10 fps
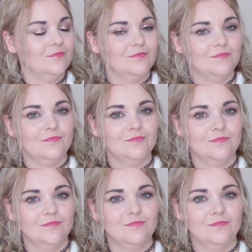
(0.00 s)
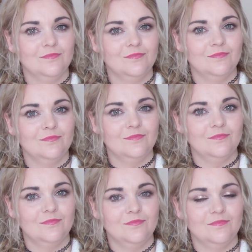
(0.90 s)

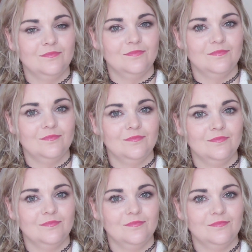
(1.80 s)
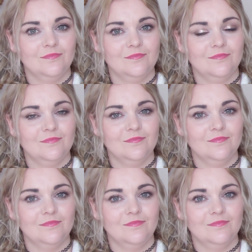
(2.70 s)

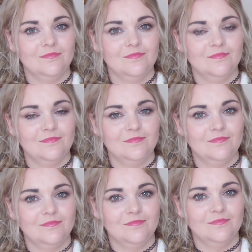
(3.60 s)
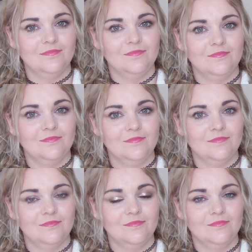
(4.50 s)

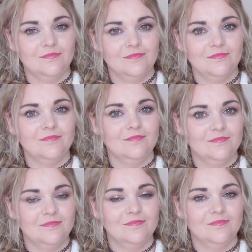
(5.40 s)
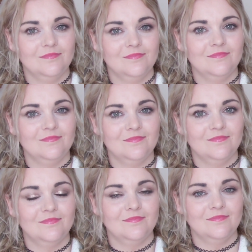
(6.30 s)
The person shown says nothing.